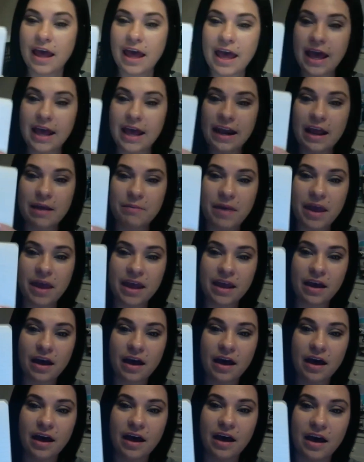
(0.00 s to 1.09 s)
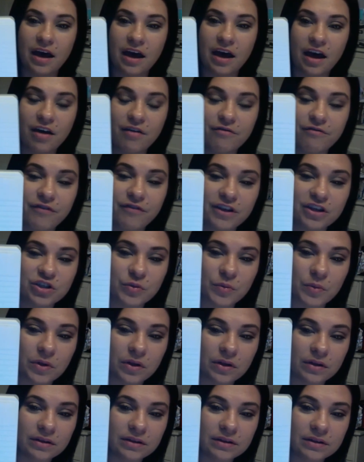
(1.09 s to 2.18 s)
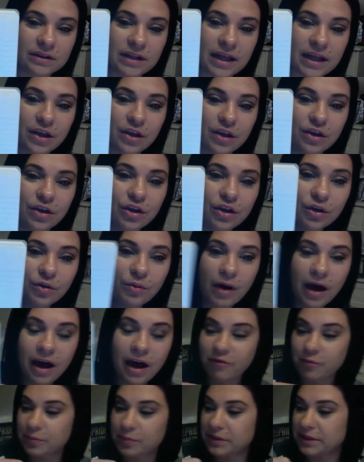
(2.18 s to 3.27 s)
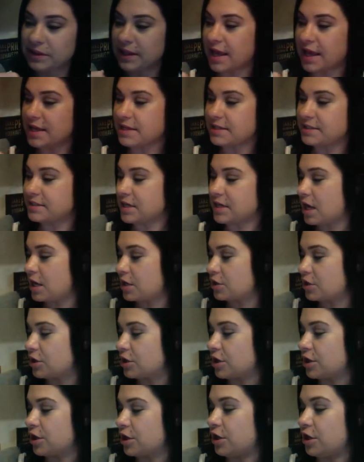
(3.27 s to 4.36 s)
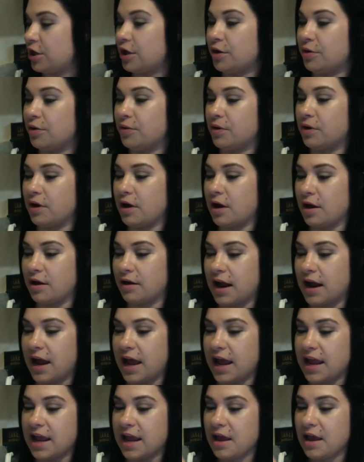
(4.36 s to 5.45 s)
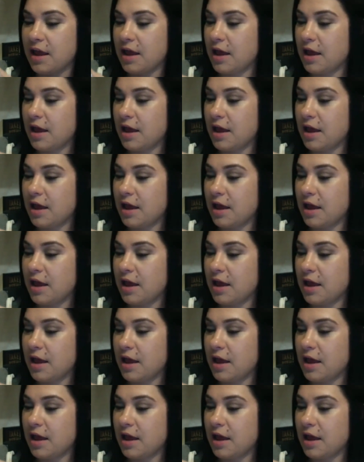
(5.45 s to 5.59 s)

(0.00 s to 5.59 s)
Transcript: and I make a visual, like who I've placed under who, all right?